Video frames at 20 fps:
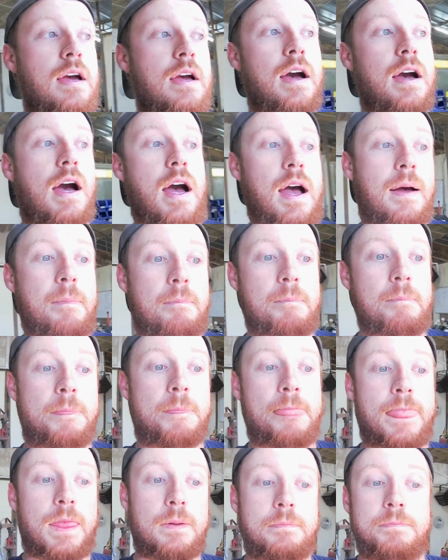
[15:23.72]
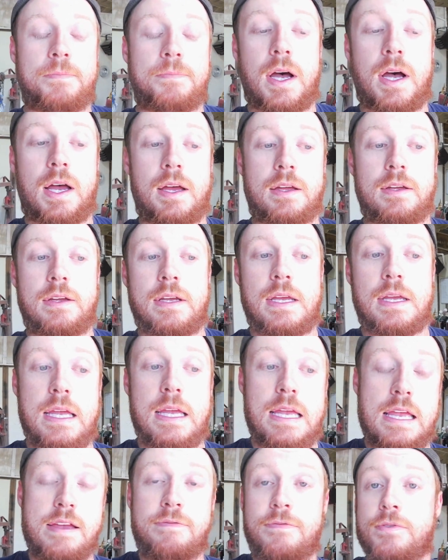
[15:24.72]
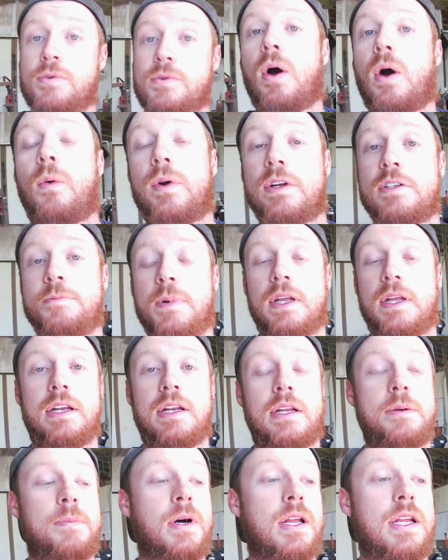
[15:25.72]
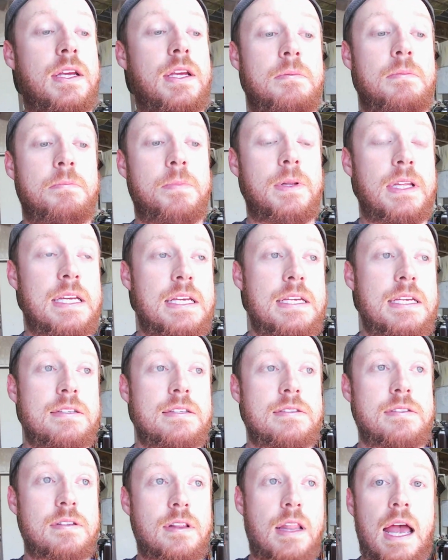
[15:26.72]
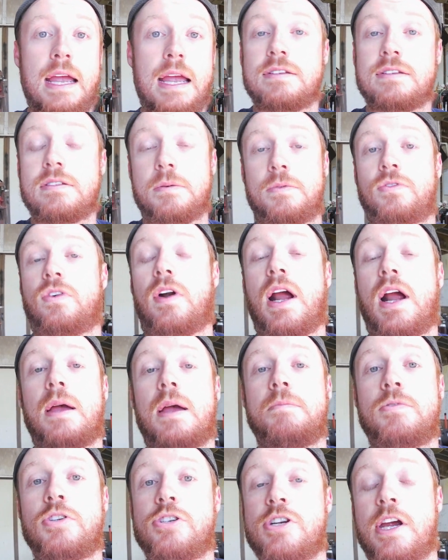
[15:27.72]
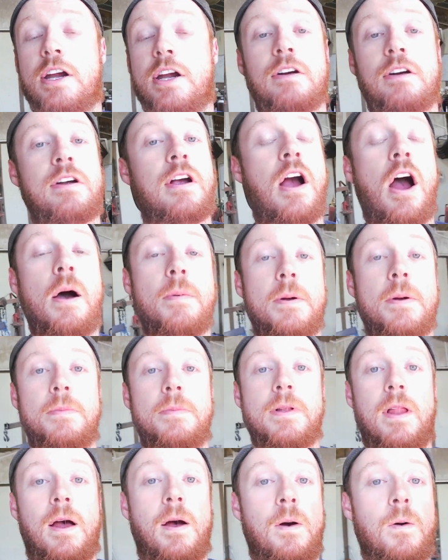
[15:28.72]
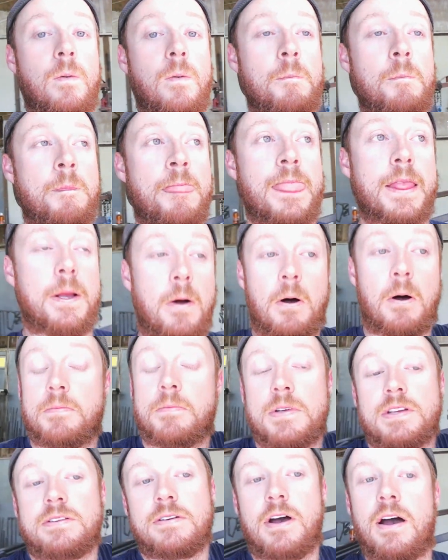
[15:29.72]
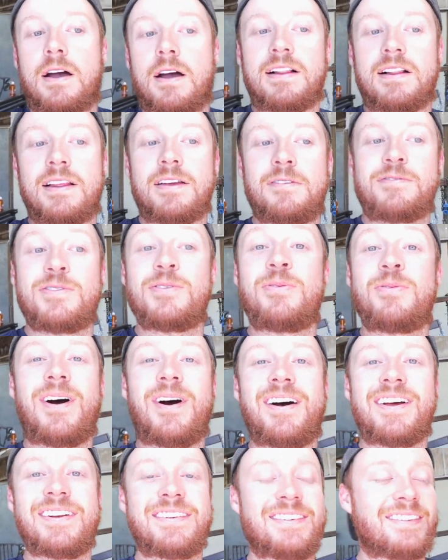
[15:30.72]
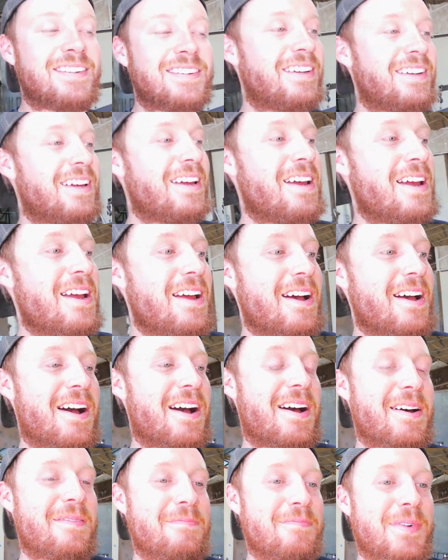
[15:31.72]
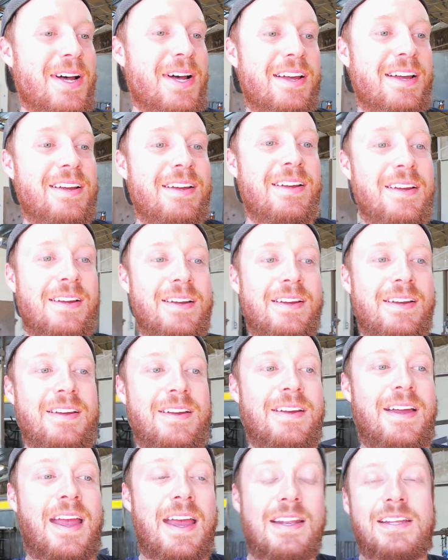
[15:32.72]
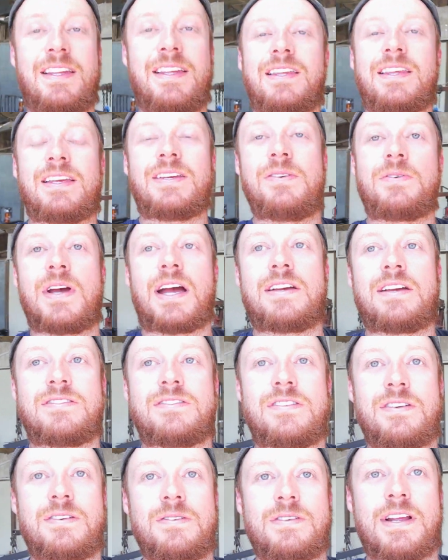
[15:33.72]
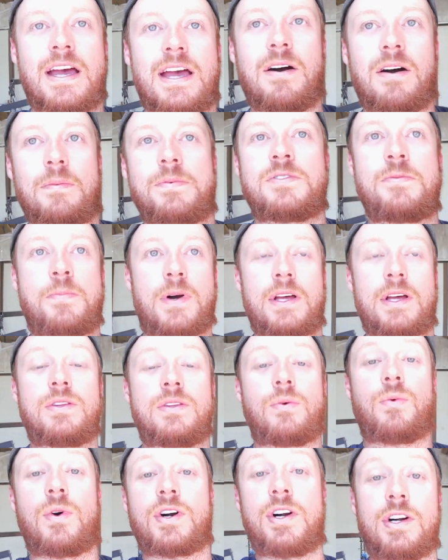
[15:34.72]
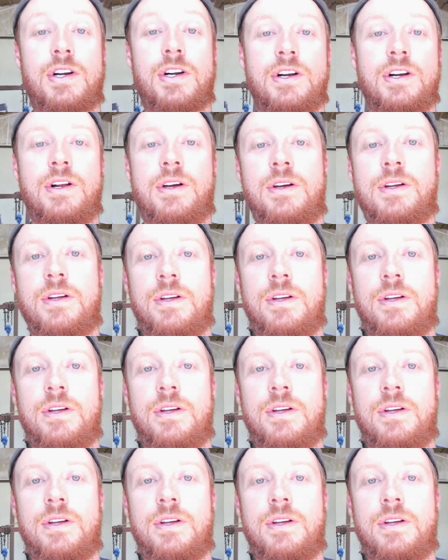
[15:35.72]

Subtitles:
But if you don't want to spend any money, please like, subscribe, share, comment below. Call me ugly if you want. But anything you guys do to help spread the word